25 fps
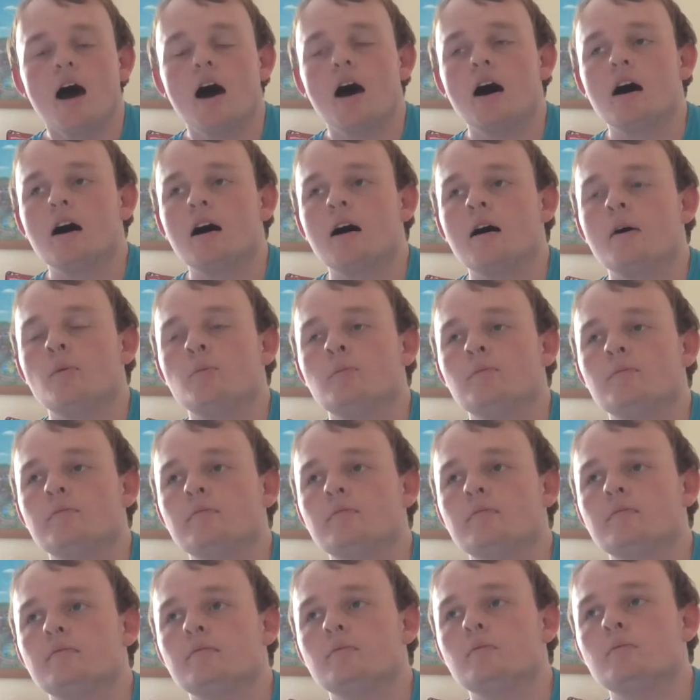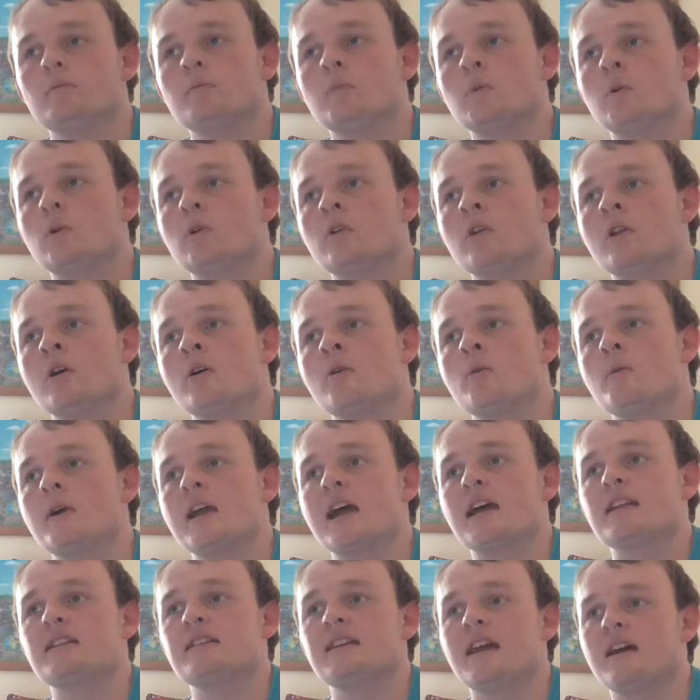But no, we
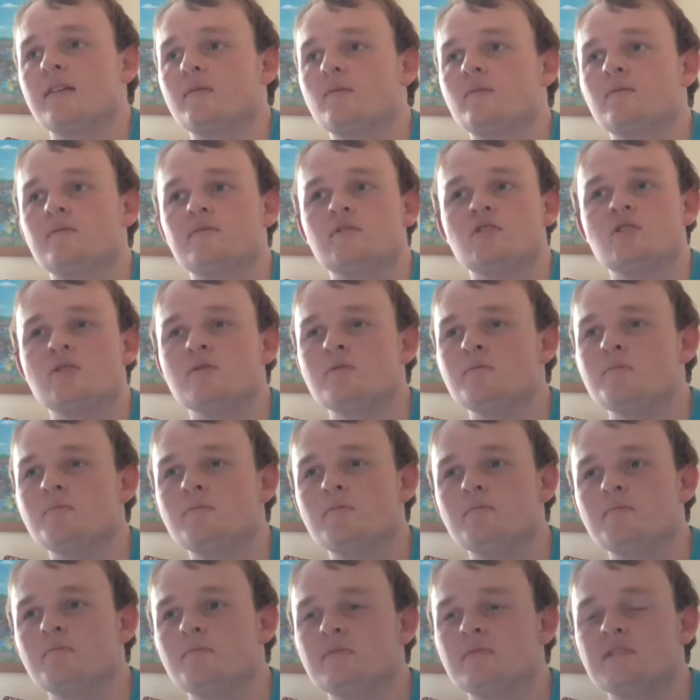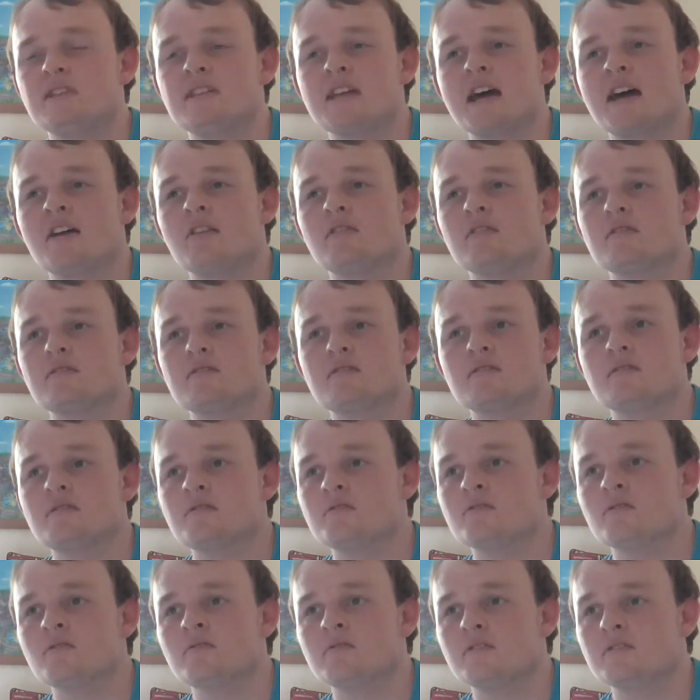had to have two
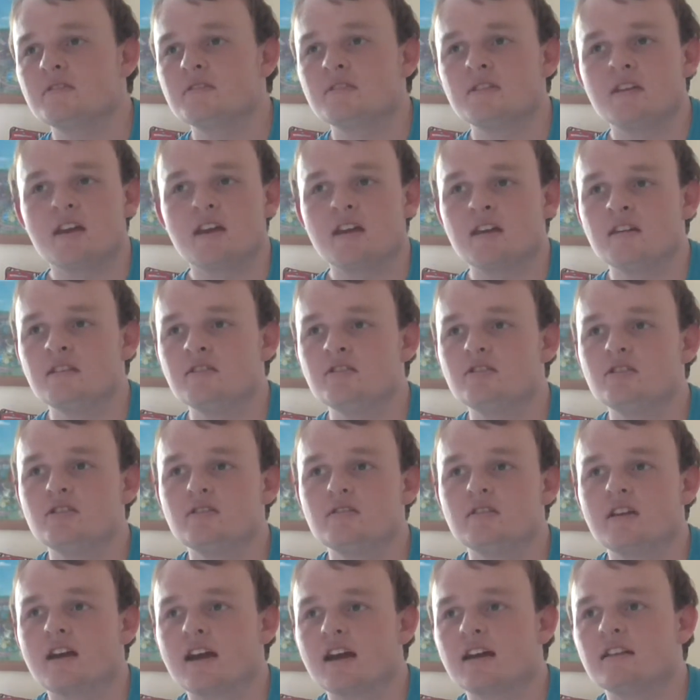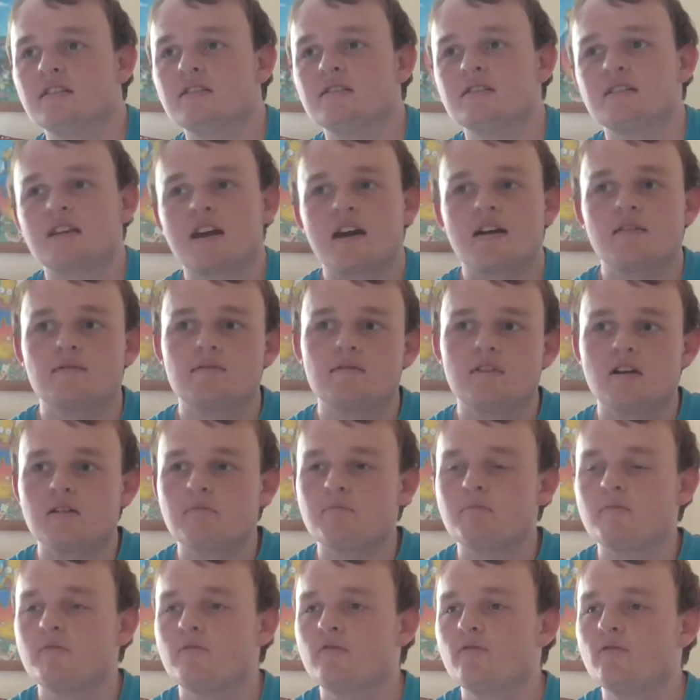dancers on the stage, had to have like
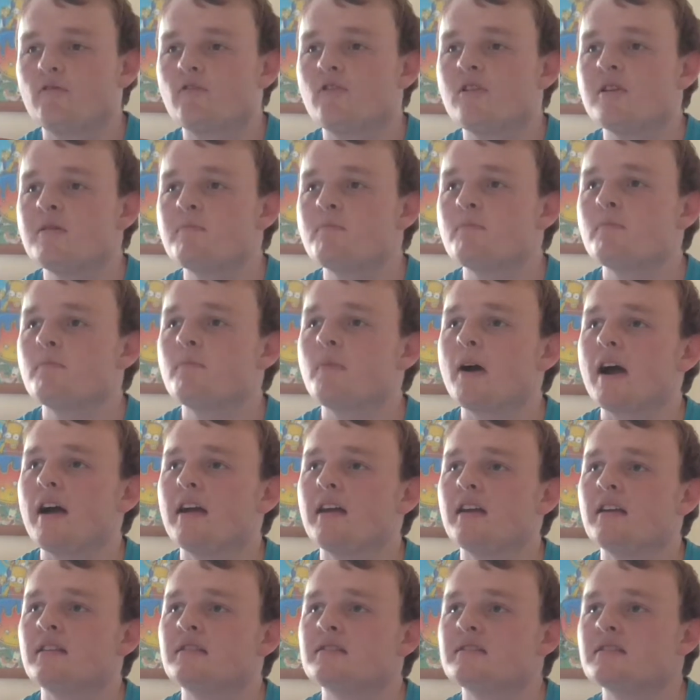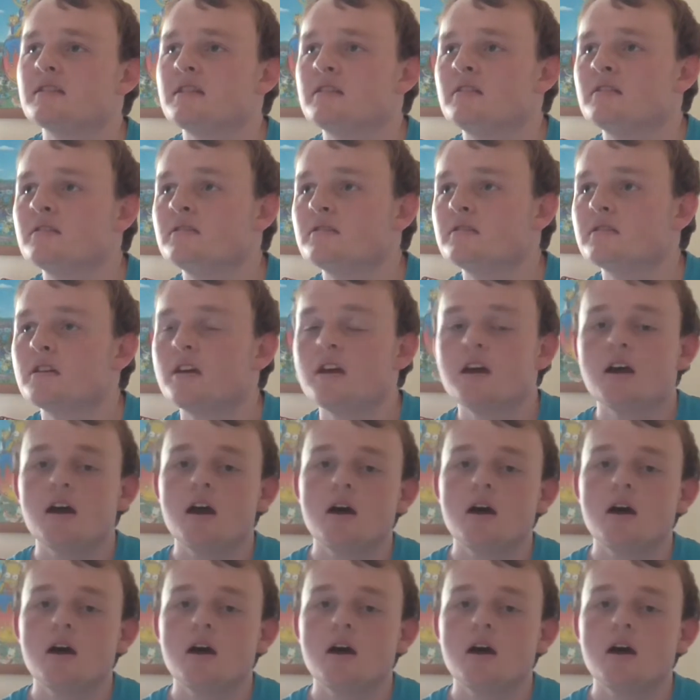three backing singers.